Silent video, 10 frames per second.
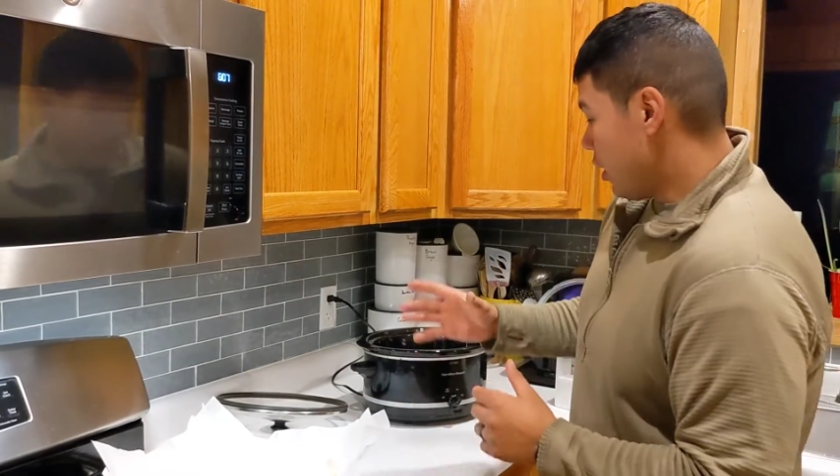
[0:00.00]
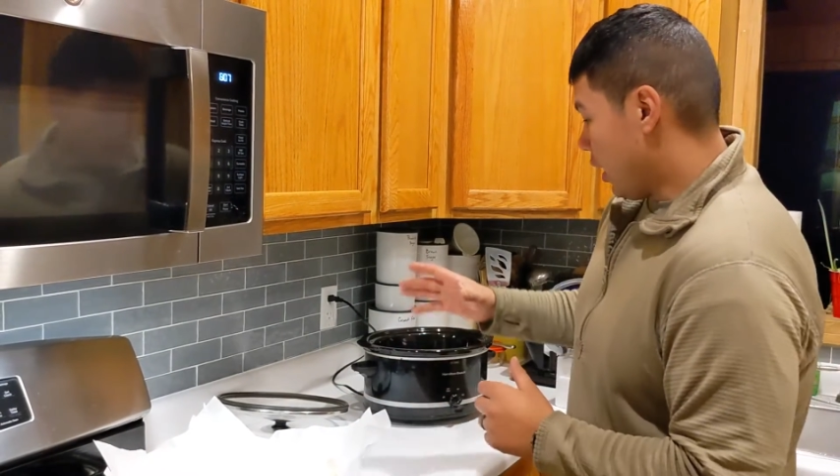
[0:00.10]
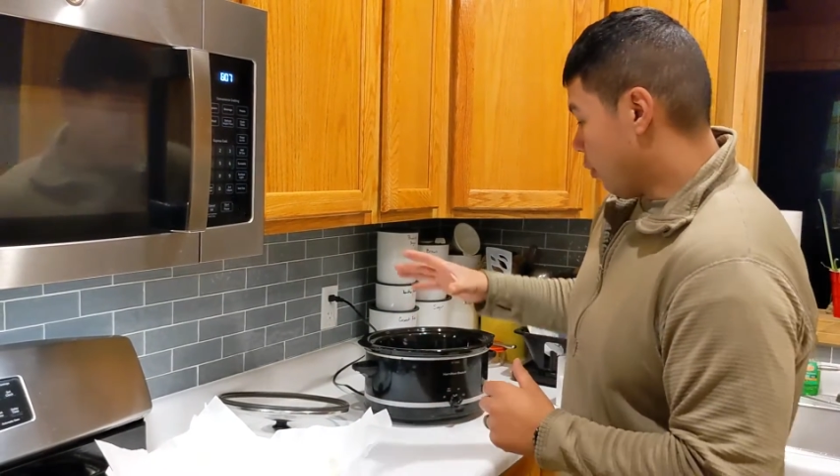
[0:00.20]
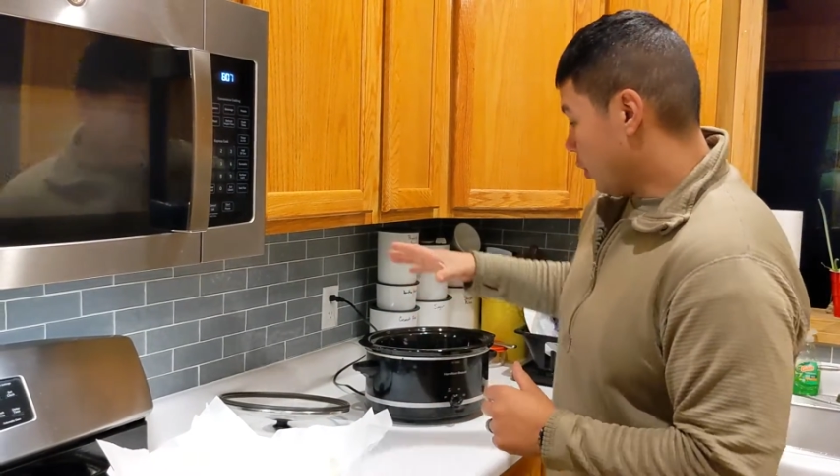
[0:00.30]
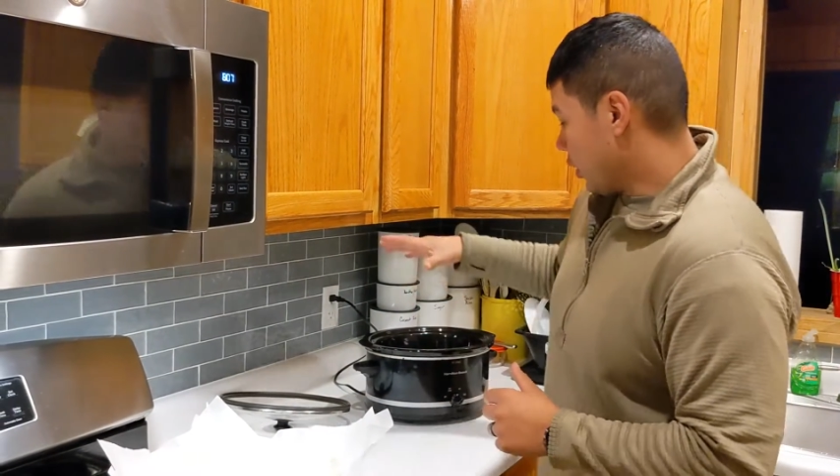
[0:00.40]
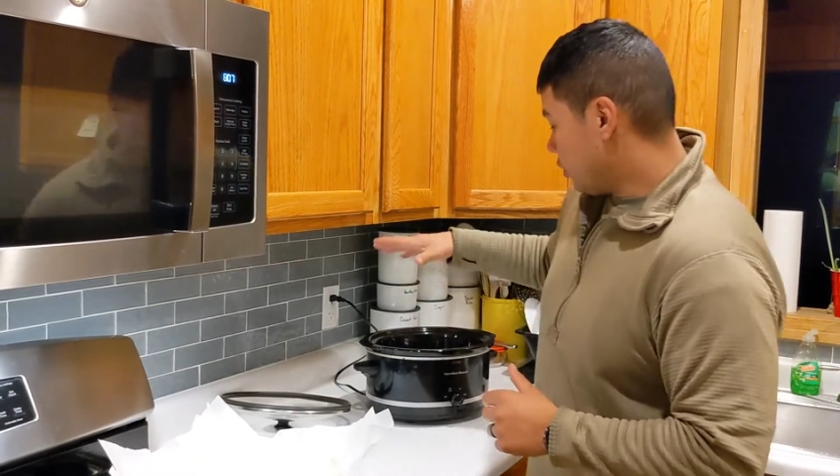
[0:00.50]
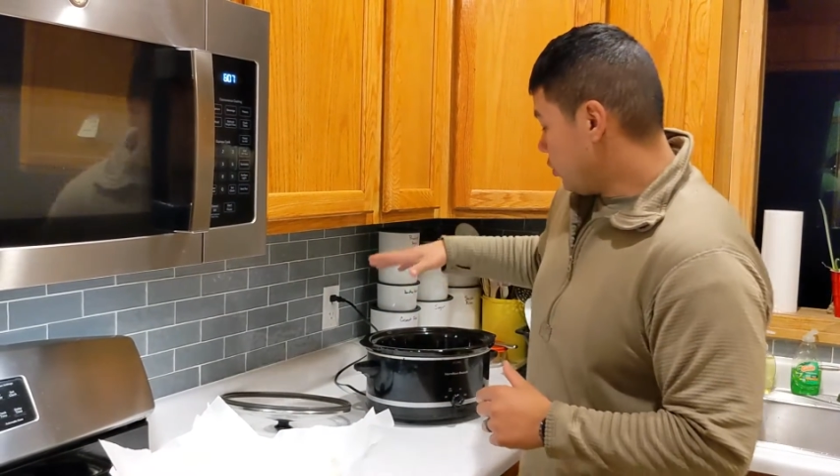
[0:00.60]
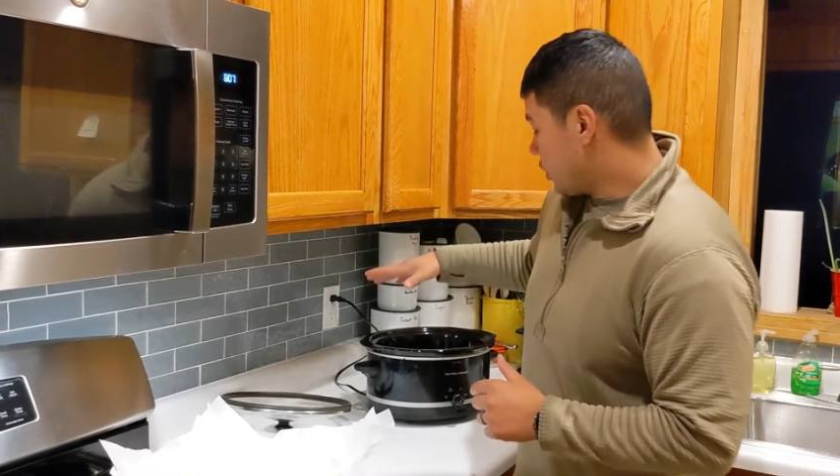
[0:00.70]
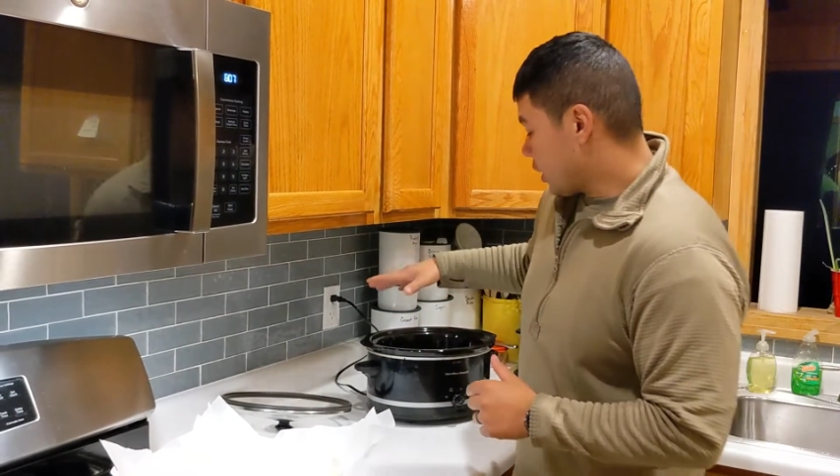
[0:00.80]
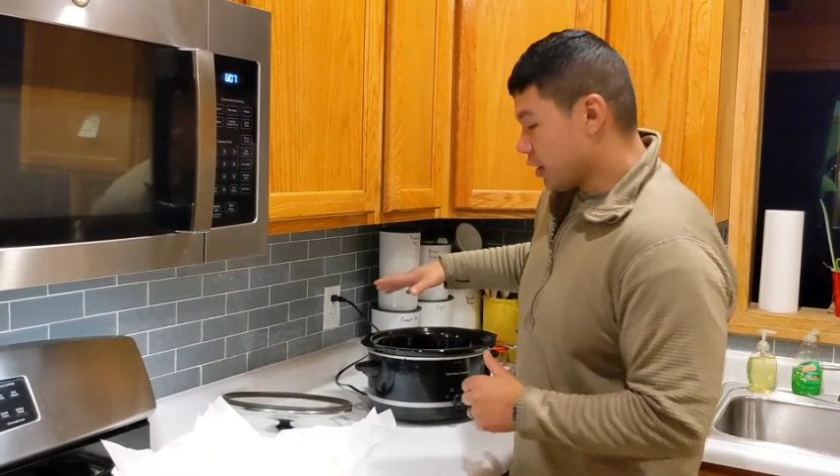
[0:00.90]
And we're going
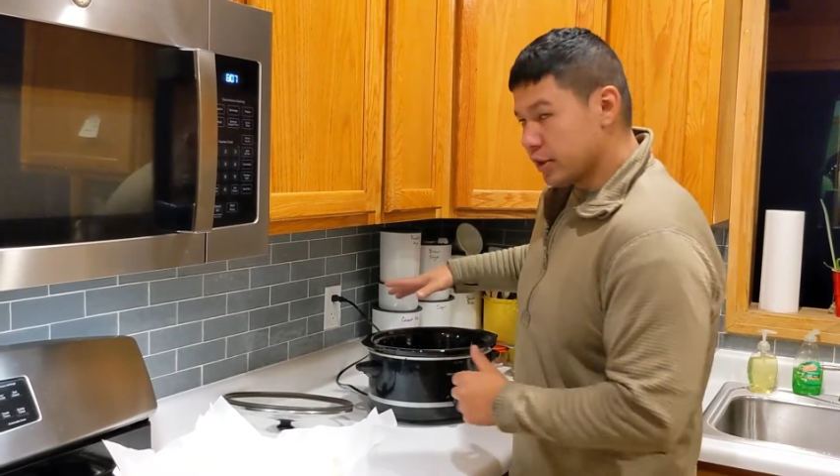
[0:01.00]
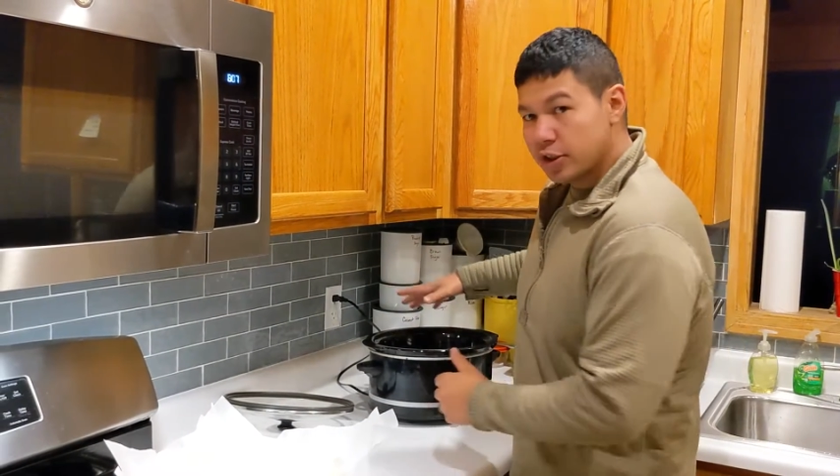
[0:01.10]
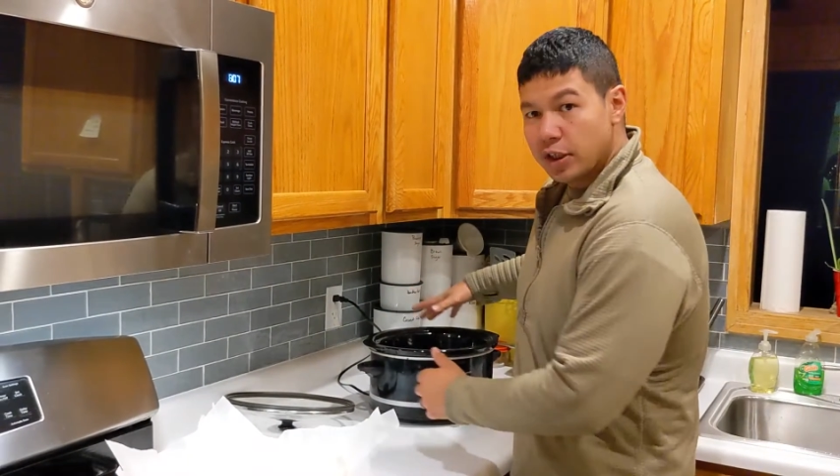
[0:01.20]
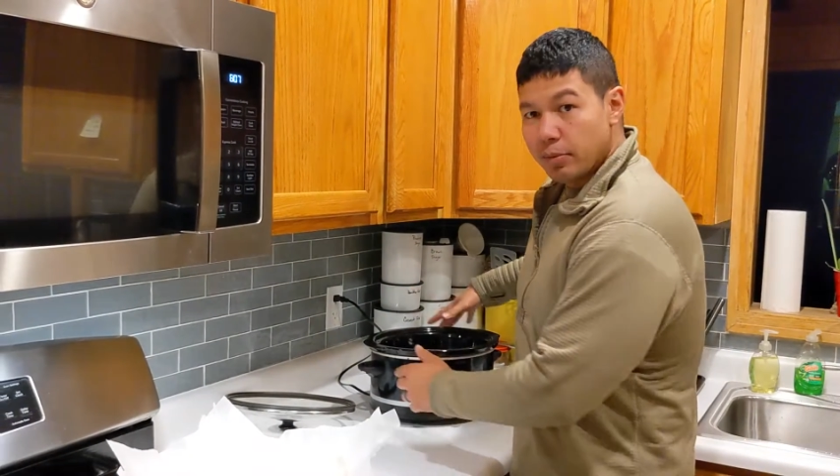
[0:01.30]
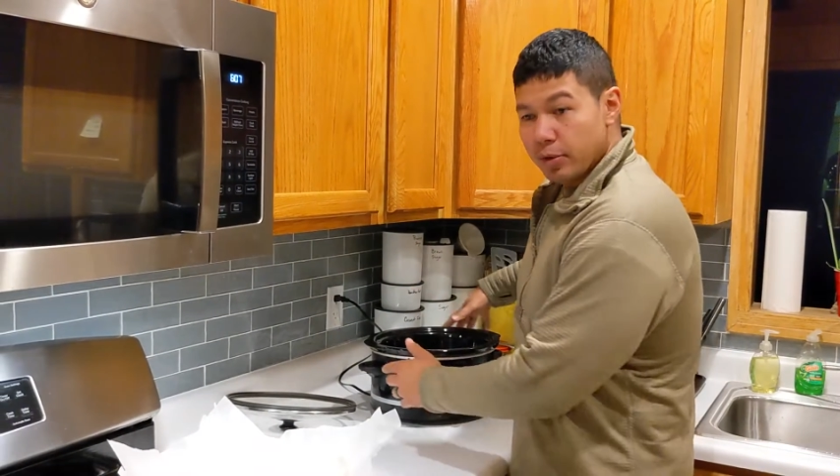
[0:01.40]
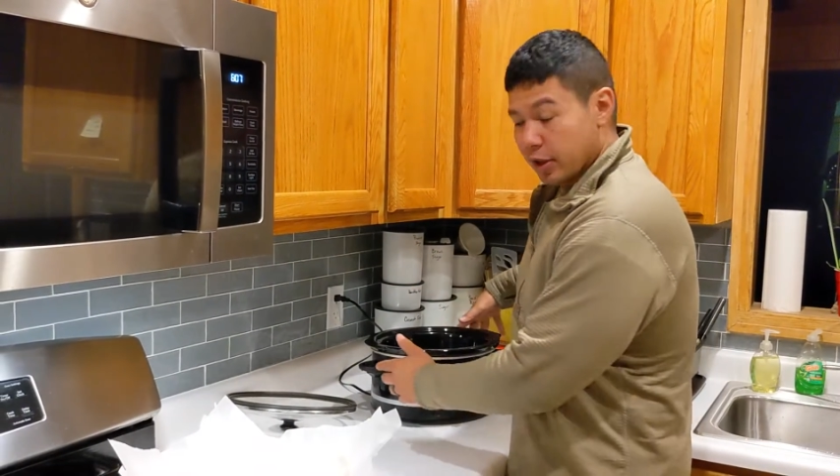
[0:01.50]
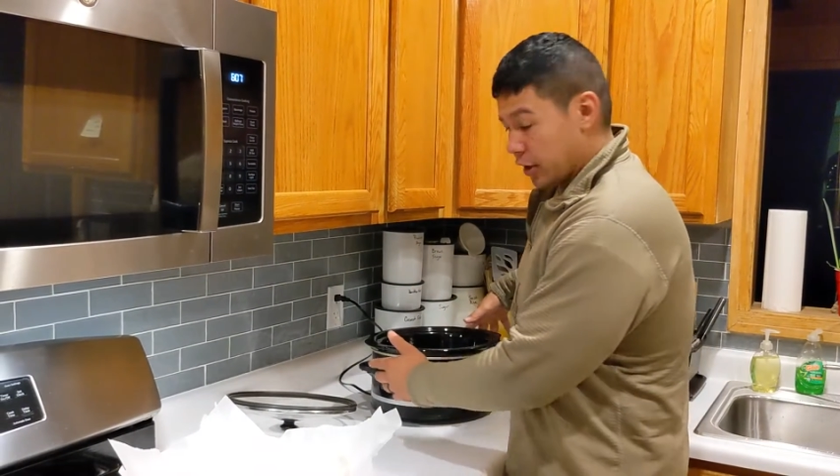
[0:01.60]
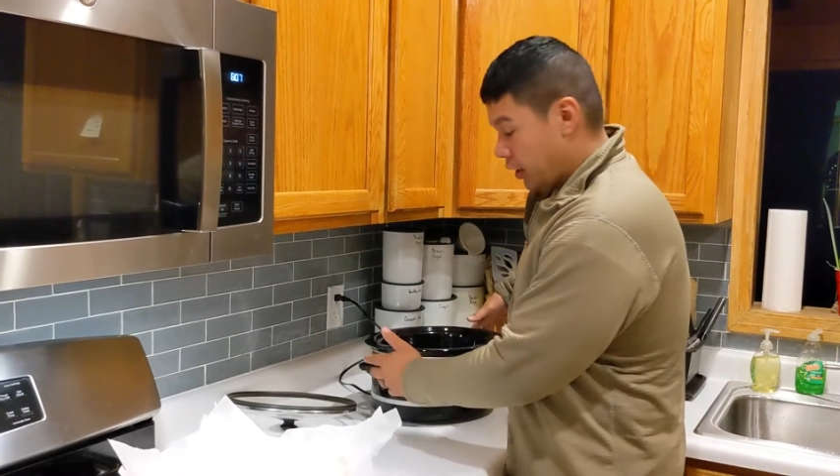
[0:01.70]
to do kind of the same thing